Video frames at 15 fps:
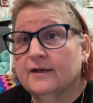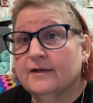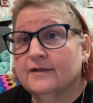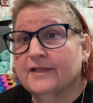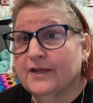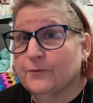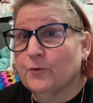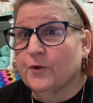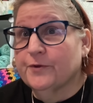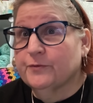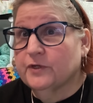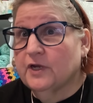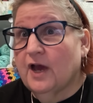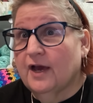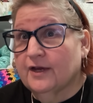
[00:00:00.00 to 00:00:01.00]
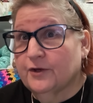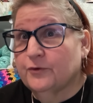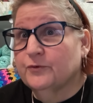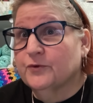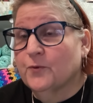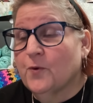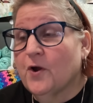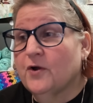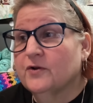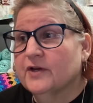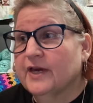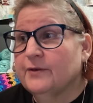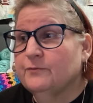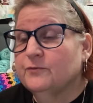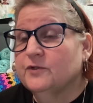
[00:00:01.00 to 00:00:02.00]
Leroy would not go on a walk.
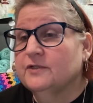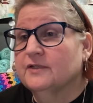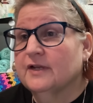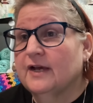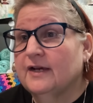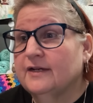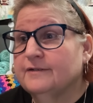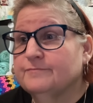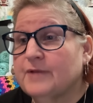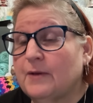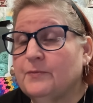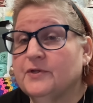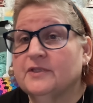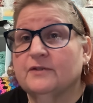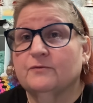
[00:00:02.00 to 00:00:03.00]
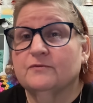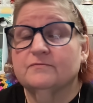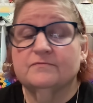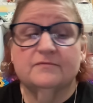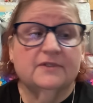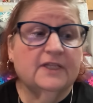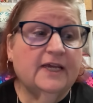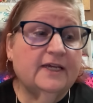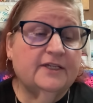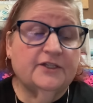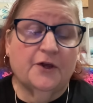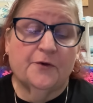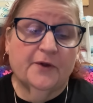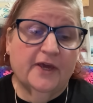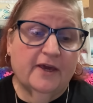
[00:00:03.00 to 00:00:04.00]
He wouldn't. I put the leash
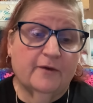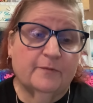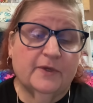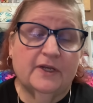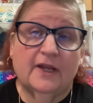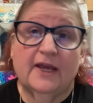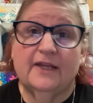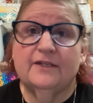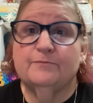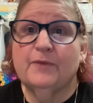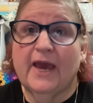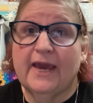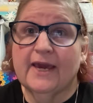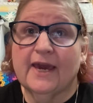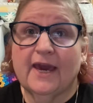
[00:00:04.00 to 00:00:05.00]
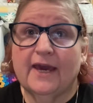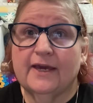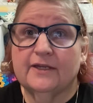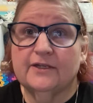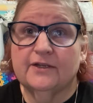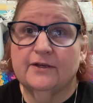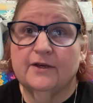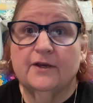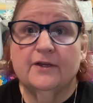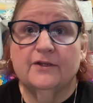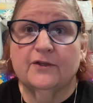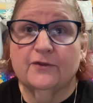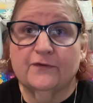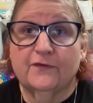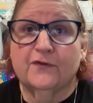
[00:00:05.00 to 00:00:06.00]
on him and he pancaked
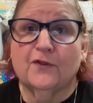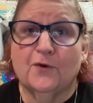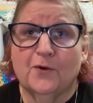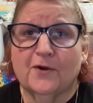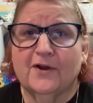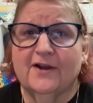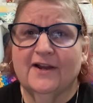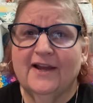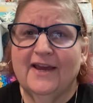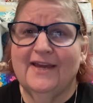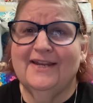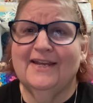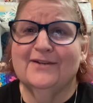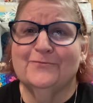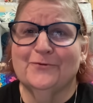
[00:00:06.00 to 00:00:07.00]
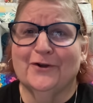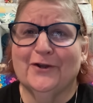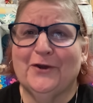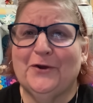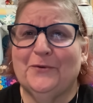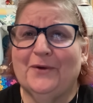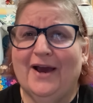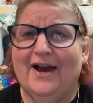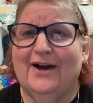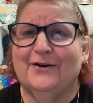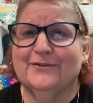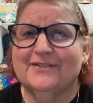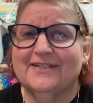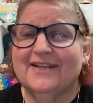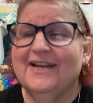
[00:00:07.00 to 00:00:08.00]
to the floor. He didn't want to go
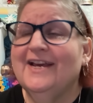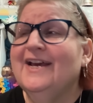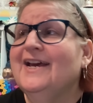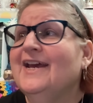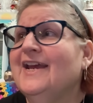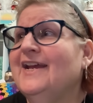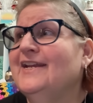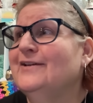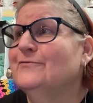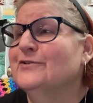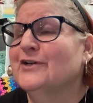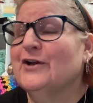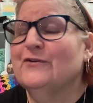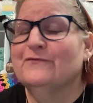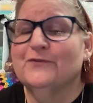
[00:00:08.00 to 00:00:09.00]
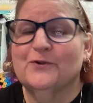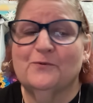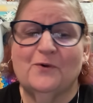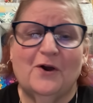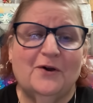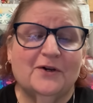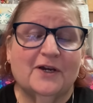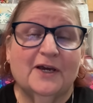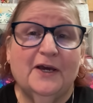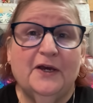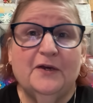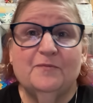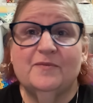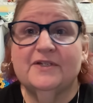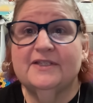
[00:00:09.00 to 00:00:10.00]
out. He didn't want to go for a walk.
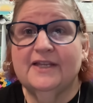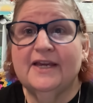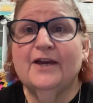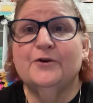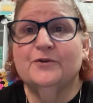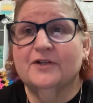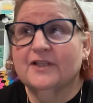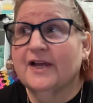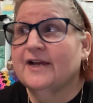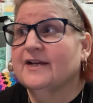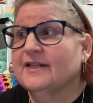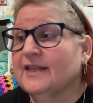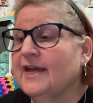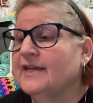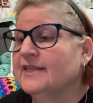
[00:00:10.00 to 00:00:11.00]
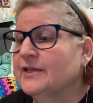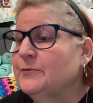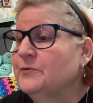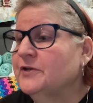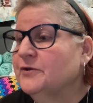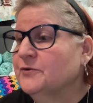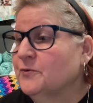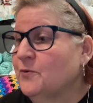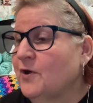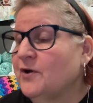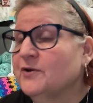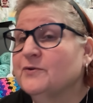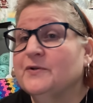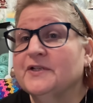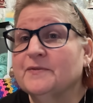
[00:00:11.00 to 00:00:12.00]
But Theo gladly went on a
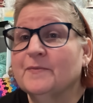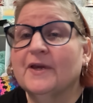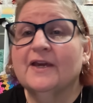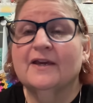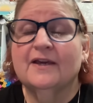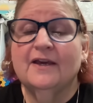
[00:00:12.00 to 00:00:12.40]
walk with me.